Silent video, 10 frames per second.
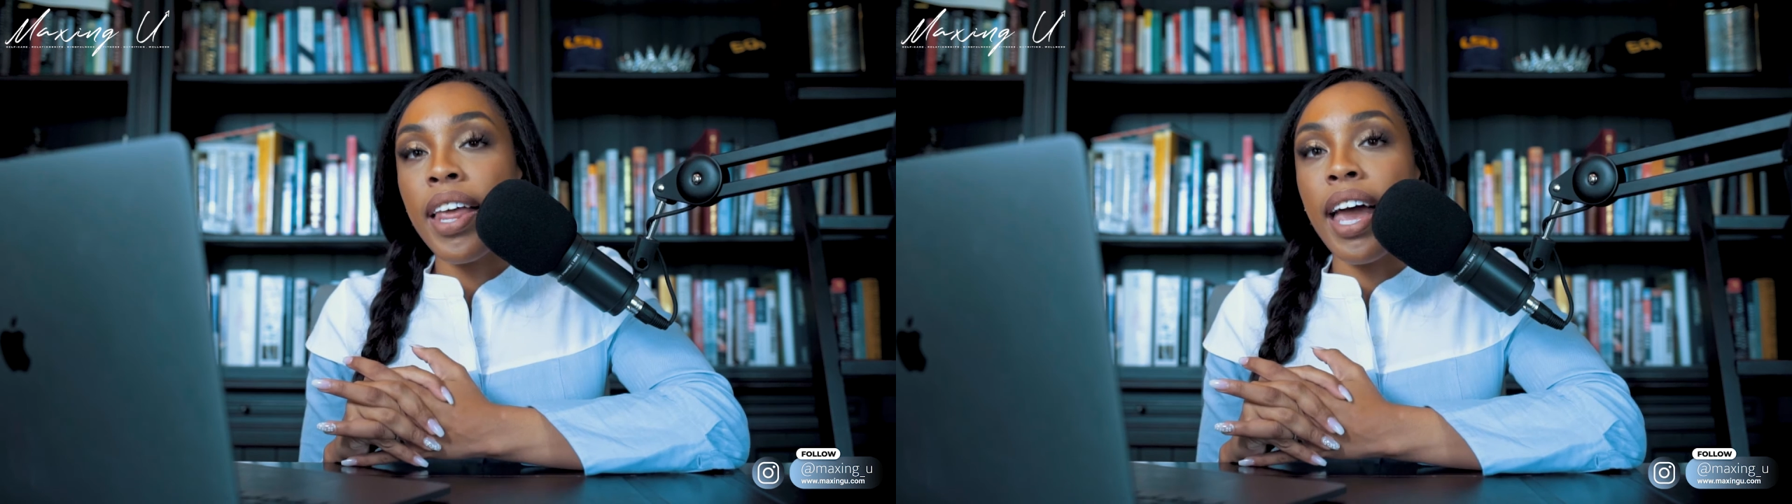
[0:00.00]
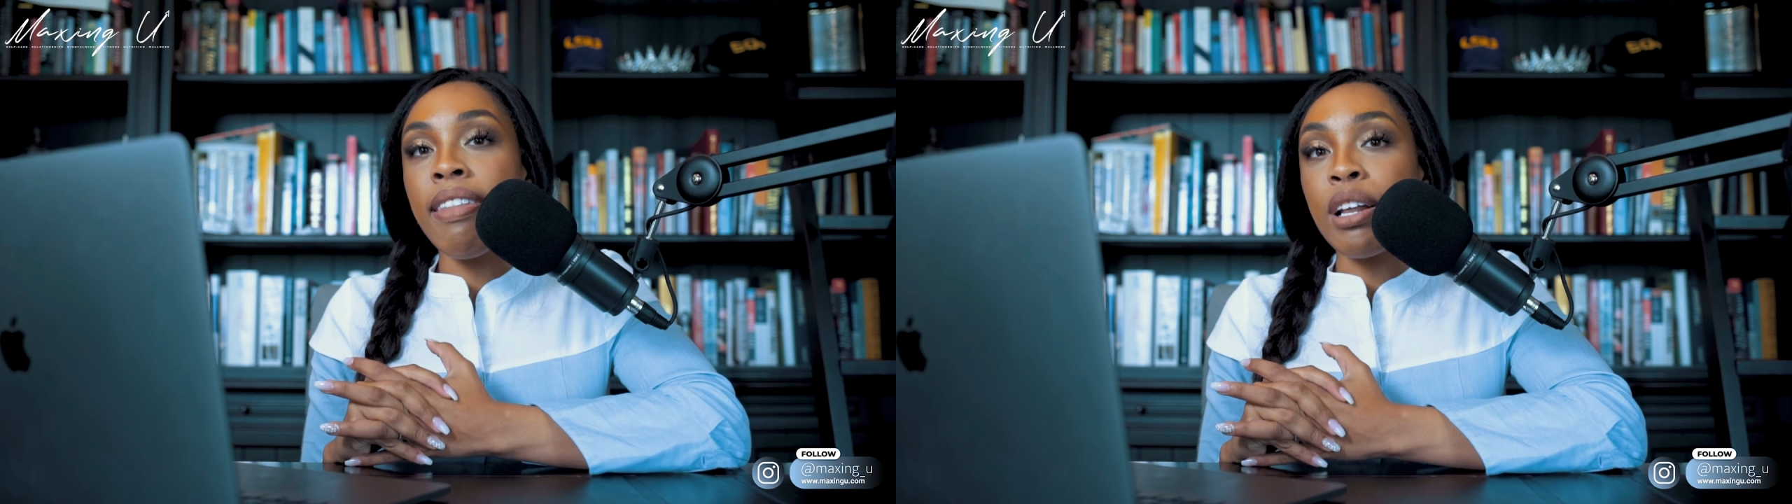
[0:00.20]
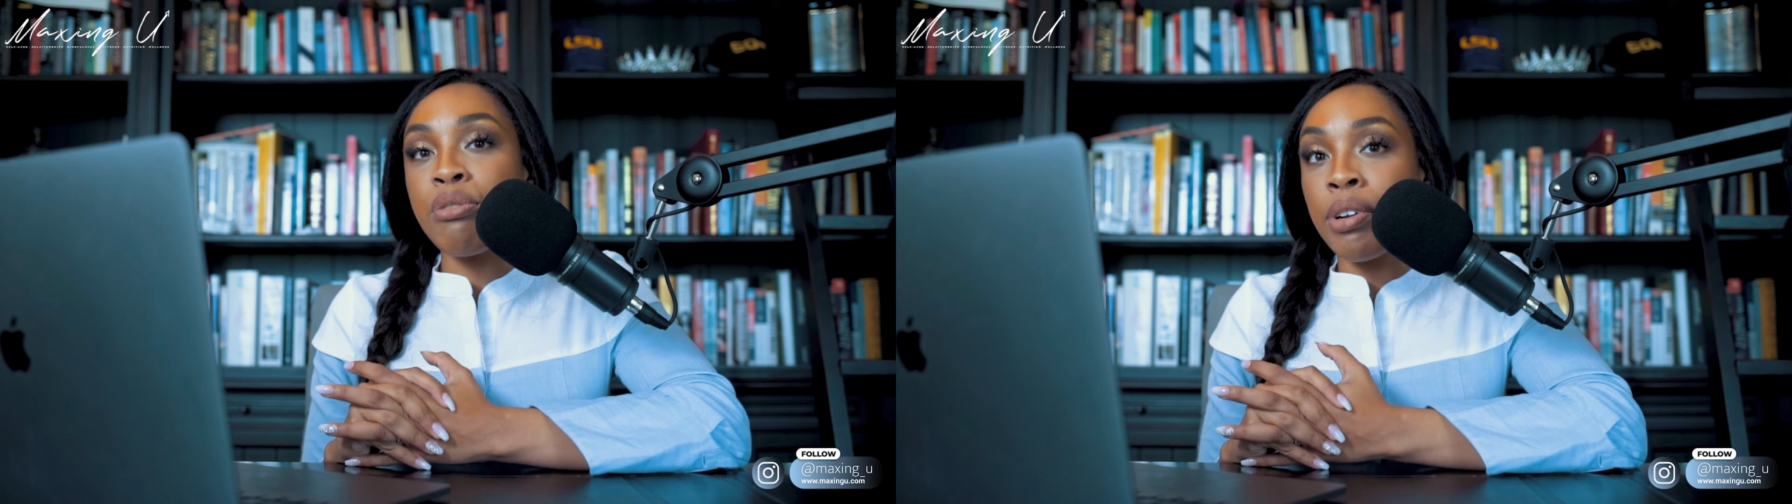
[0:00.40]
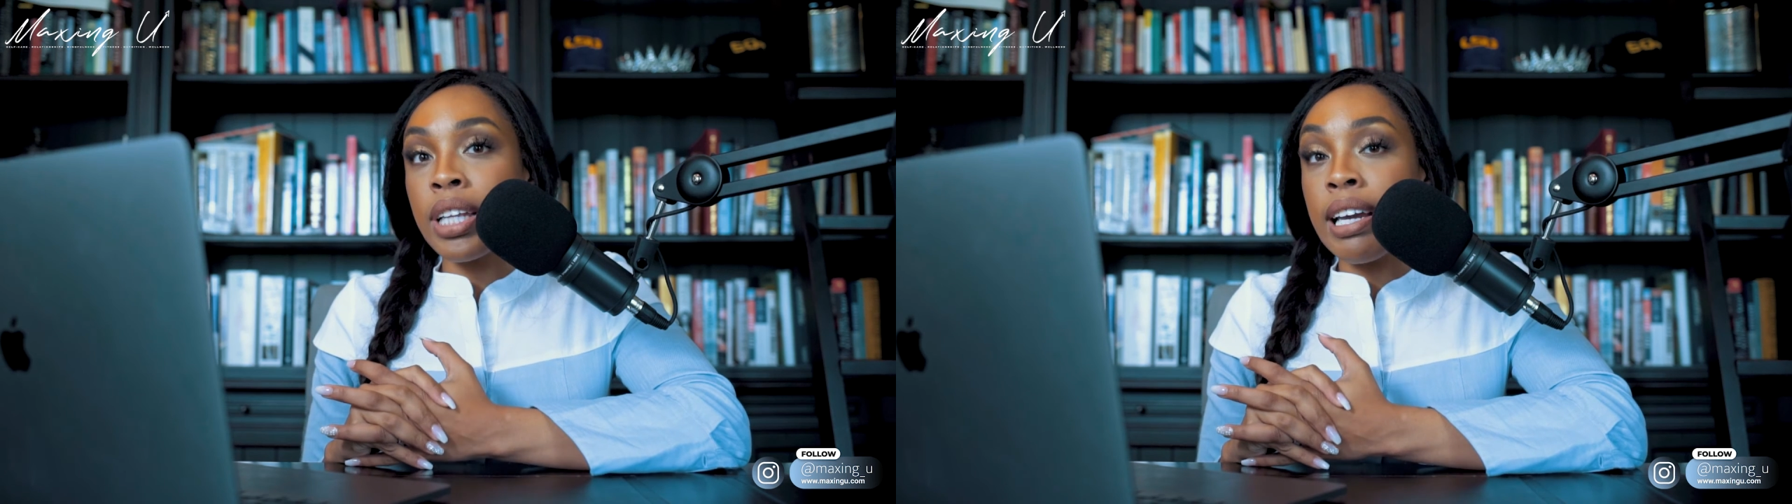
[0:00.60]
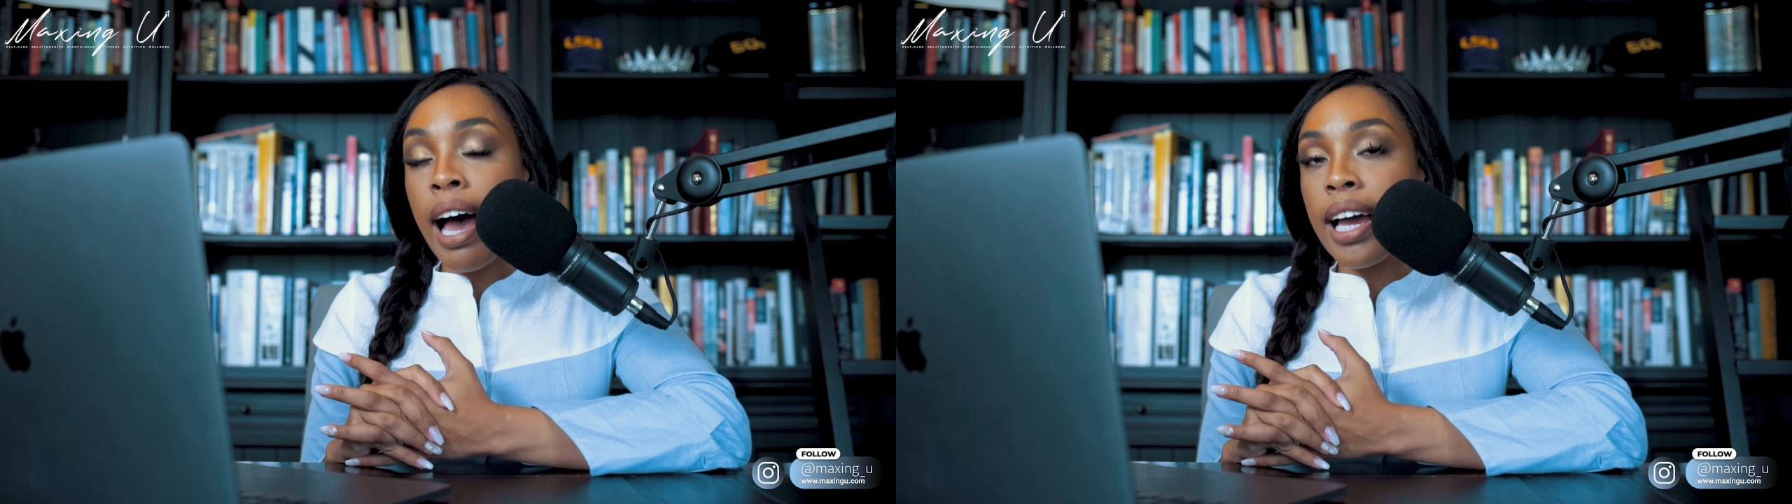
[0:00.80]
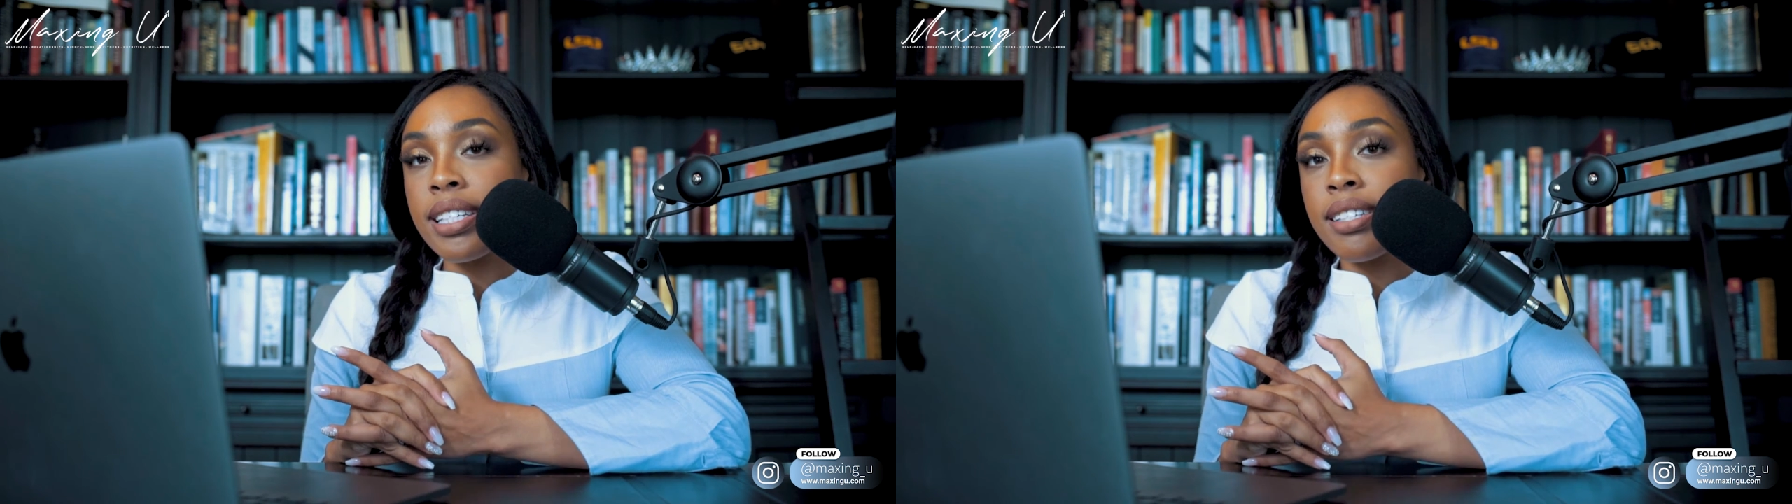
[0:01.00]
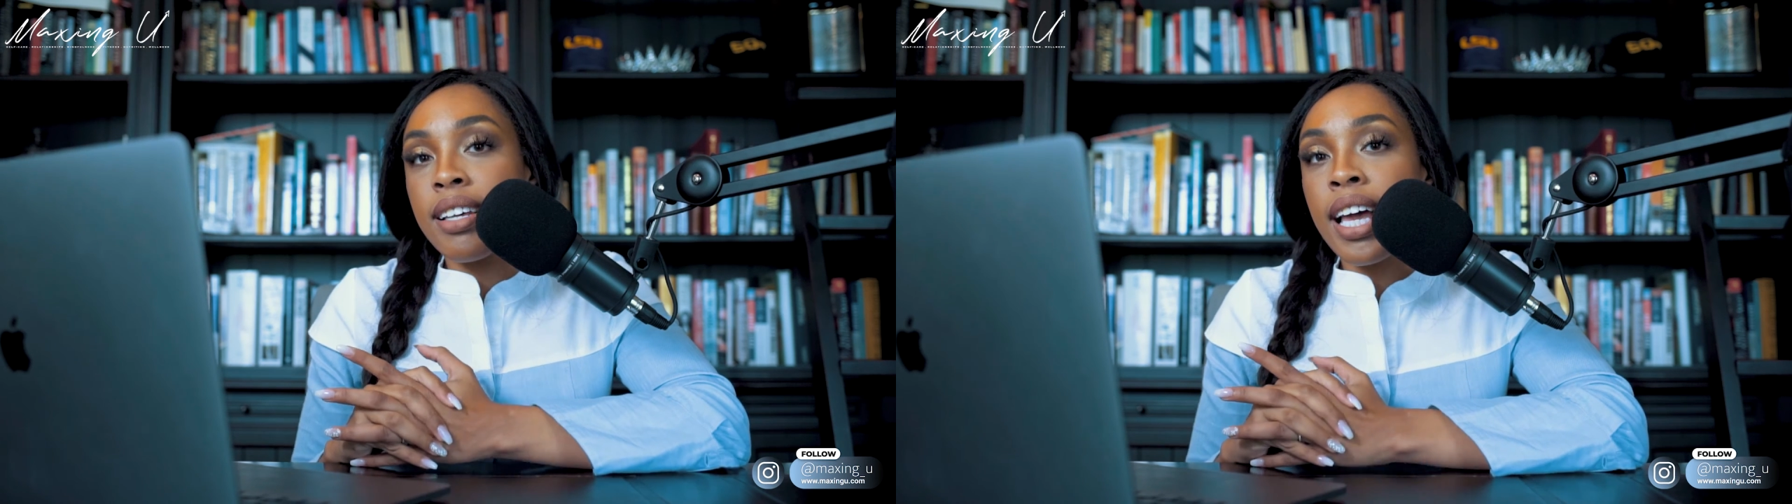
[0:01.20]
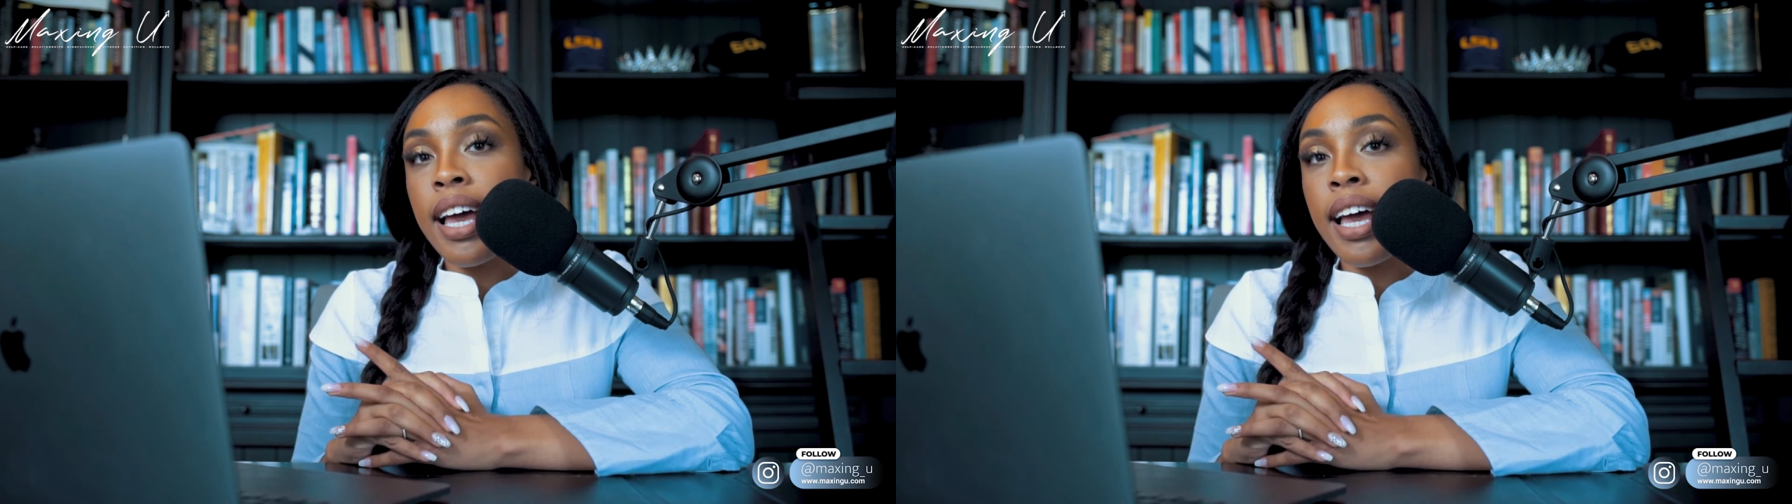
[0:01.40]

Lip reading: And that's really nice.